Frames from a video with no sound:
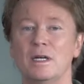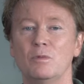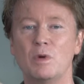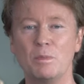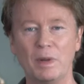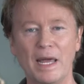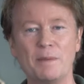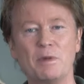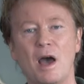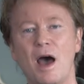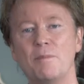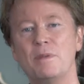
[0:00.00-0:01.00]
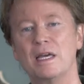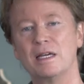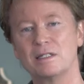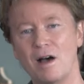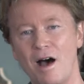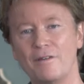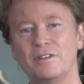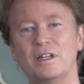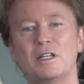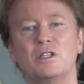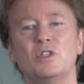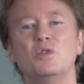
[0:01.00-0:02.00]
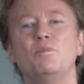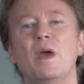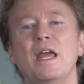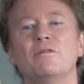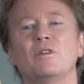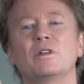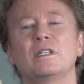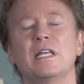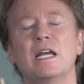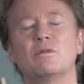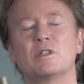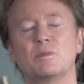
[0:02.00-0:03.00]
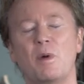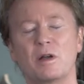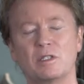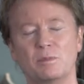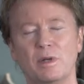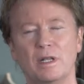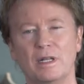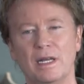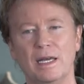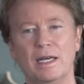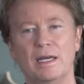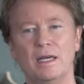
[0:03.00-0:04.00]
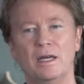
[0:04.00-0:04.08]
We blame God because often it's too painful to take responsibility